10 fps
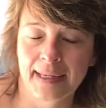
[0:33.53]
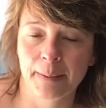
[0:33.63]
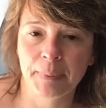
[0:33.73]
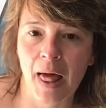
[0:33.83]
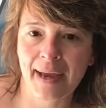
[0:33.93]
it
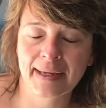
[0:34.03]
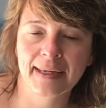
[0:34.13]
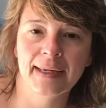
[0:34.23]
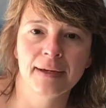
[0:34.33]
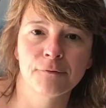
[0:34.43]
black
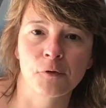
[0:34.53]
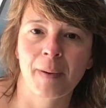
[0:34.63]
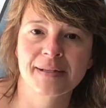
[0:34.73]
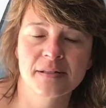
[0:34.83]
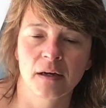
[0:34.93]
again for my
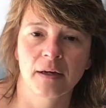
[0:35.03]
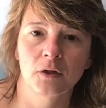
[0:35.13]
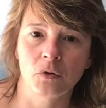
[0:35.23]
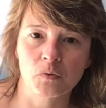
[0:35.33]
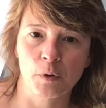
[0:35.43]
son
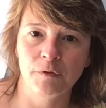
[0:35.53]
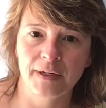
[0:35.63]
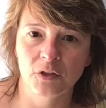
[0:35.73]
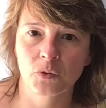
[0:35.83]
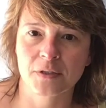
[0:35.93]
who's moving
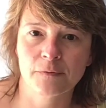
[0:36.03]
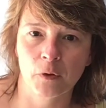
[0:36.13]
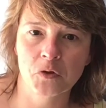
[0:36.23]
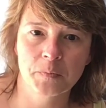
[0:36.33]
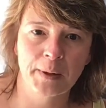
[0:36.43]
into his
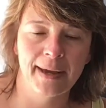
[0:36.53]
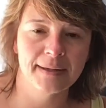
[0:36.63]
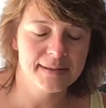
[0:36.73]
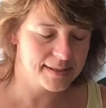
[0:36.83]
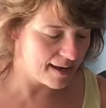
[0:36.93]
first
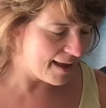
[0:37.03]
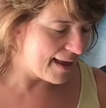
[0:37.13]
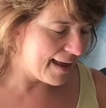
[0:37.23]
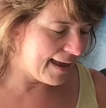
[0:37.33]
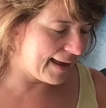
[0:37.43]
place.
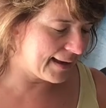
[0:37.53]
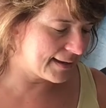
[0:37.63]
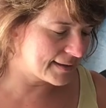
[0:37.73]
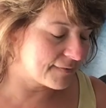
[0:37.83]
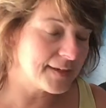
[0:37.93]

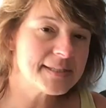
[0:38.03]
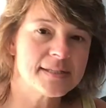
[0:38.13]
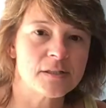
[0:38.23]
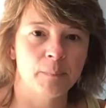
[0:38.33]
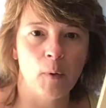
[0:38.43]
And this is
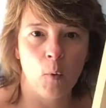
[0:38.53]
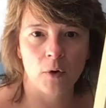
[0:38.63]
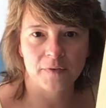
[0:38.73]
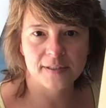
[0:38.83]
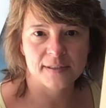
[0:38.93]
the
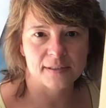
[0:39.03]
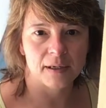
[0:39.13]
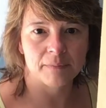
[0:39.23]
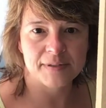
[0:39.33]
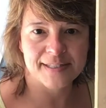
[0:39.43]
board. This is
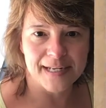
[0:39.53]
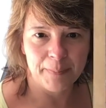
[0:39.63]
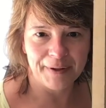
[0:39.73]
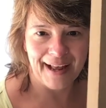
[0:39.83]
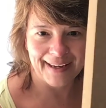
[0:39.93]
a
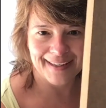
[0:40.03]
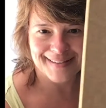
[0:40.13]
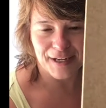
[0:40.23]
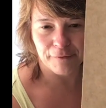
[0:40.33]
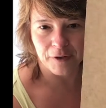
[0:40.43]
snippet, I guess,
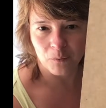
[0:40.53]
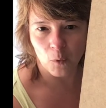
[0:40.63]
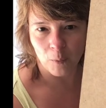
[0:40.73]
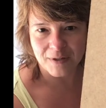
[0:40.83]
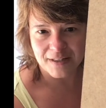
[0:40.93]
of it,
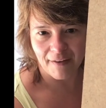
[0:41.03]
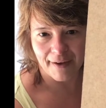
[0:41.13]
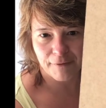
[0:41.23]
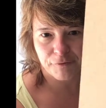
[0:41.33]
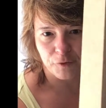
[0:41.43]
what was
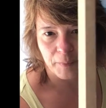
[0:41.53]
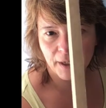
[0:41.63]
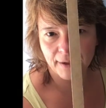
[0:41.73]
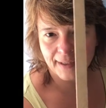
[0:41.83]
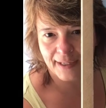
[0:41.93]
left from
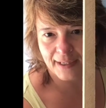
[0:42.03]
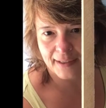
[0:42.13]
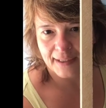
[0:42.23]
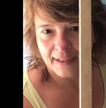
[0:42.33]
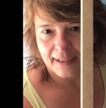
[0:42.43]
cutting it.
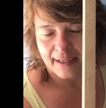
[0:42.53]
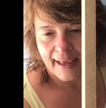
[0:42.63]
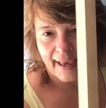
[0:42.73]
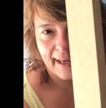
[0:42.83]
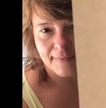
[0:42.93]

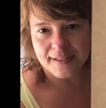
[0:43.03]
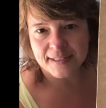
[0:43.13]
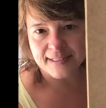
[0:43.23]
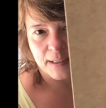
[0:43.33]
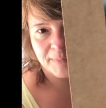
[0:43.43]
And this
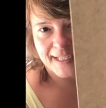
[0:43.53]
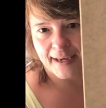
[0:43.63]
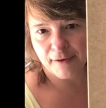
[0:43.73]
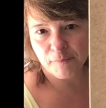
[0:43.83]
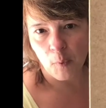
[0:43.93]
is
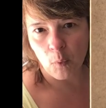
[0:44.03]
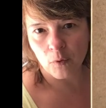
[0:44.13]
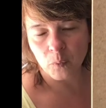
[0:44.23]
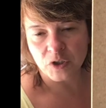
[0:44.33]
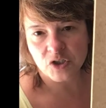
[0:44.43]
MDF
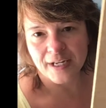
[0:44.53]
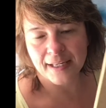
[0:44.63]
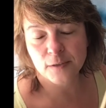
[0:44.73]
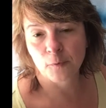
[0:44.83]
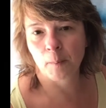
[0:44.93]
board, which stands for